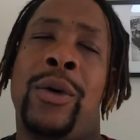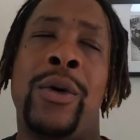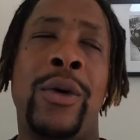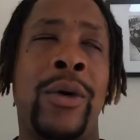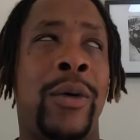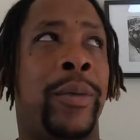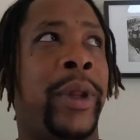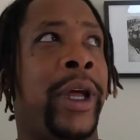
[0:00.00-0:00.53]

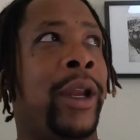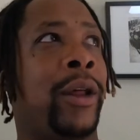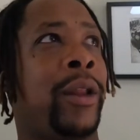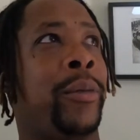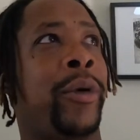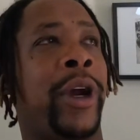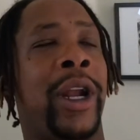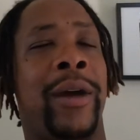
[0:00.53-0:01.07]
Whew, Blading on
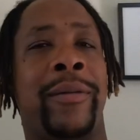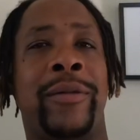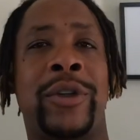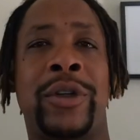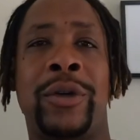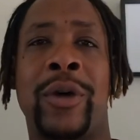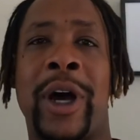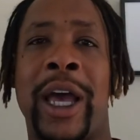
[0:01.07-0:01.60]
the Brain. I'm
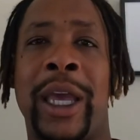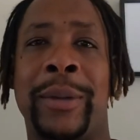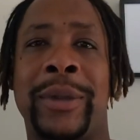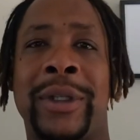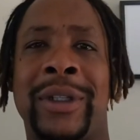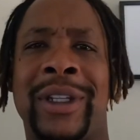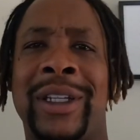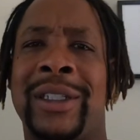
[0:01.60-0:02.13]
too
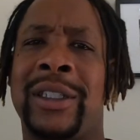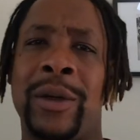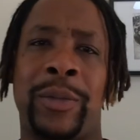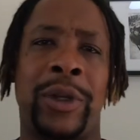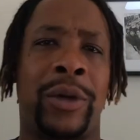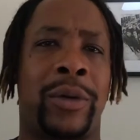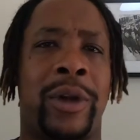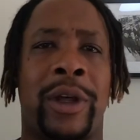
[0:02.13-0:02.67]
hyped. Let's
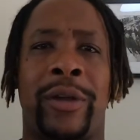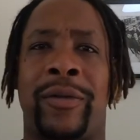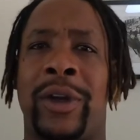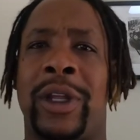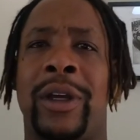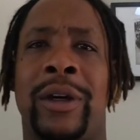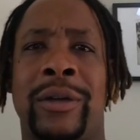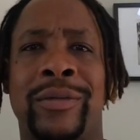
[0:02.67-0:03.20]
jump into another
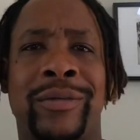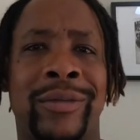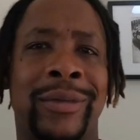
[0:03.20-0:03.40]
video.